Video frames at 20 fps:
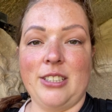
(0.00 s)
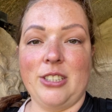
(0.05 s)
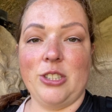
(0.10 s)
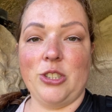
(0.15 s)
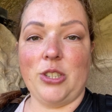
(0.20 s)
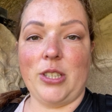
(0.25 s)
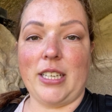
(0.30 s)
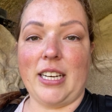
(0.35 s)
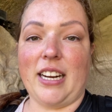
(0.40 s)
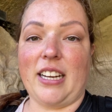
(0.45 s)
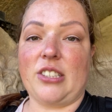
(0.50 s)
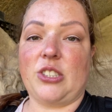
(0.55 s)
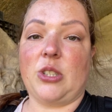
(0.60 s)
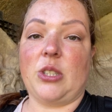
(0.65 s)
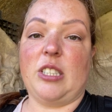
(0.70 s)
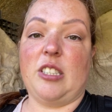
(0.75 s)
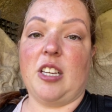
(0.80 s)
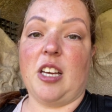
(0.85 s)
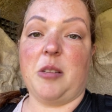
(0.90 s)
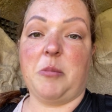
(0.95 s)
she can
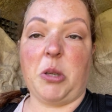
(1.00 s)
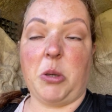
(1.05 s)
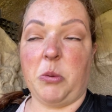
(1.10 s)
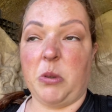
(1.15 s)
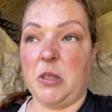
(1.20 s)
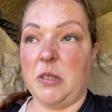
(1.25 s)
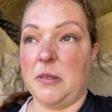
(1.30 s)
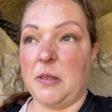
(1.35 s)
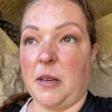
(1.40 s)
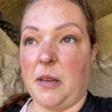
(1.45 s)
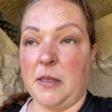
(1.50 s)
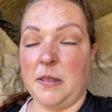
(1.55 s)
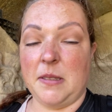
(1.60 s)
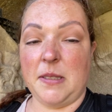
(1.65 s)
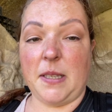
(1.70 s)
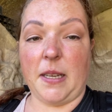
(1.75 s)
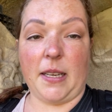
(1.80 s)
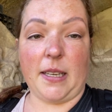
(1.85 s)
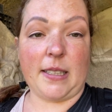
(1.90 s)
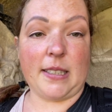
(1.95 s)
actually tell me what the signs
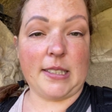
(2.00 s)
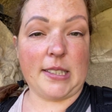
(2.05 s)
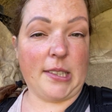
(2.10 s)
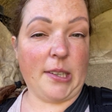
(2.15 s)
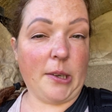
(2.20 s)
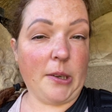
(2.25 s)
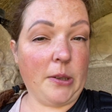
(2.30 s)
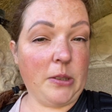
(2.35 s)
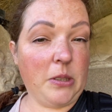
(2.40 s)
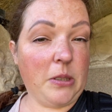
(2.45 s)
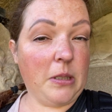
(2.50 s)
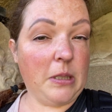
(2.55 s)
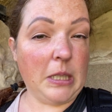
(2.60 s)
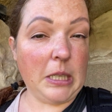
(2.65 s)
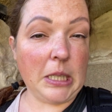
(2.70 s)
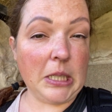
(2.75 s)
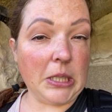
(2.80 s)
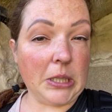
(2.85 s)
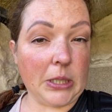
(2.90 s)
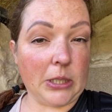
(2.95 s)
say, because they aren't in
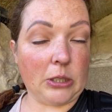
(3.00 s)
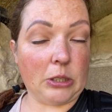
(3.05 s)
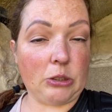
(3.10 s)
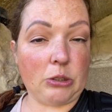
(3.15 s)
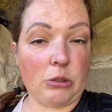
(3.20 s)
English.